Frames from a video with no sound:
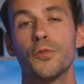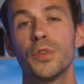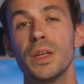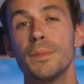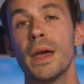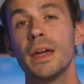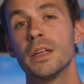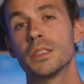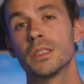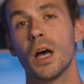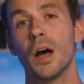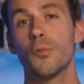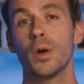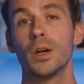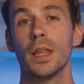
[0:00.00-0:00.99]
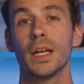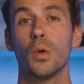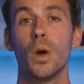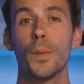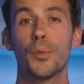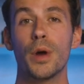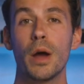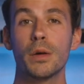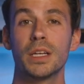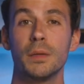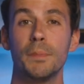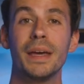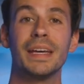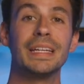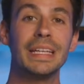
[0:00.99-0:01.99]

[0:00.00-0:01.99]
Fleet maintenance software like WhipAround can make it